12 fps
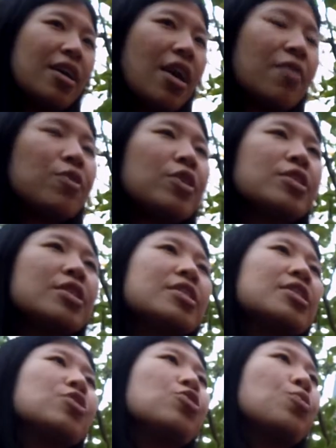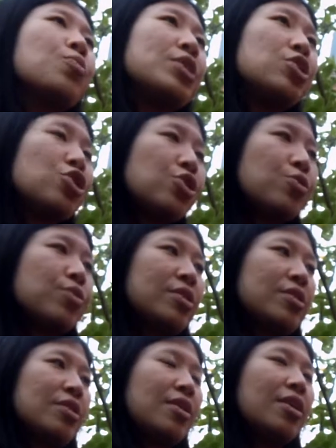Every decision we
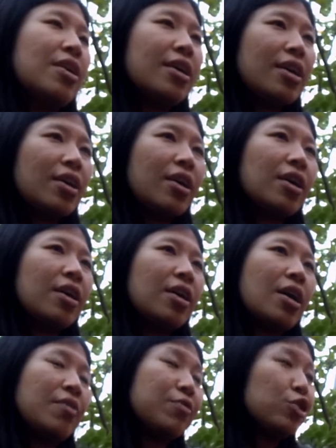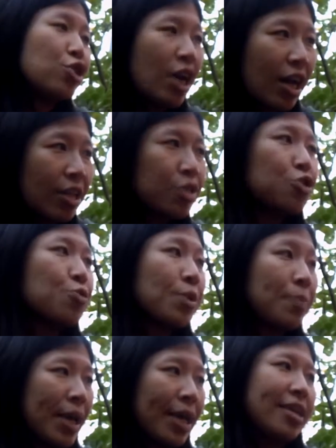choose, every challenge we
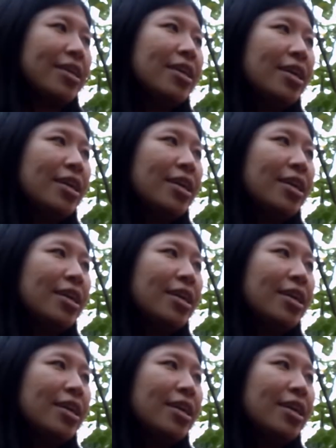make